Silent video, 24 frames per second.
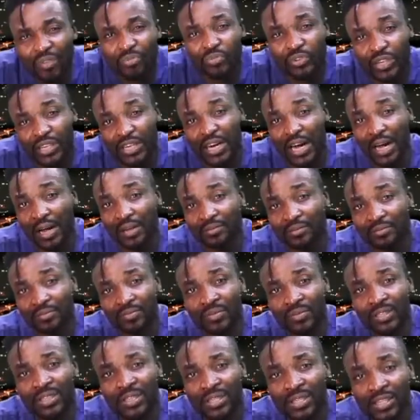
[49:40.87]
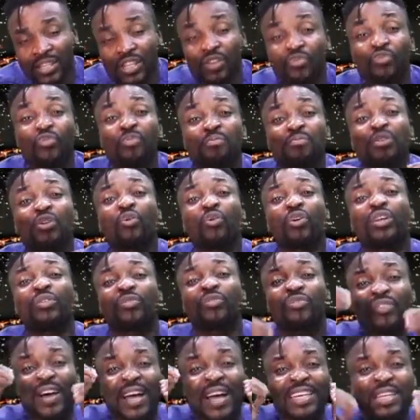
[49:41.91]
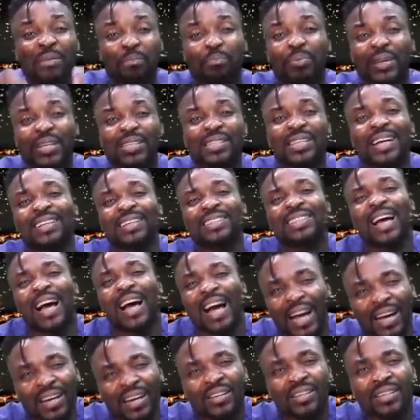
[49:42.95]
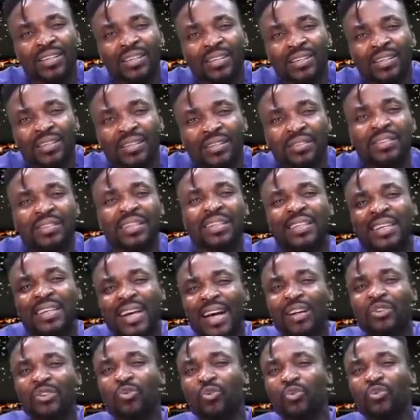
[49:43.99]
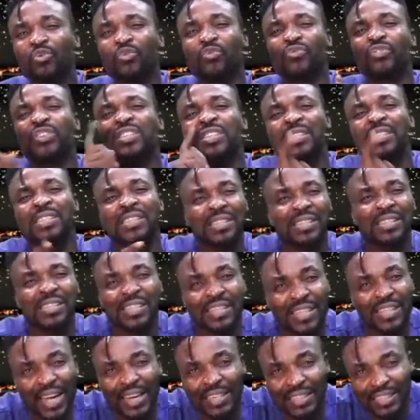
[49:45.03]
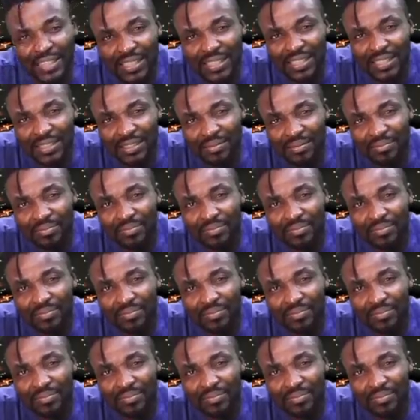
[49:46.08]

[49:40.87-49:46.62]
Africa? Even me could find the person and say, ah, Ricardo, you've seen this kind of thing.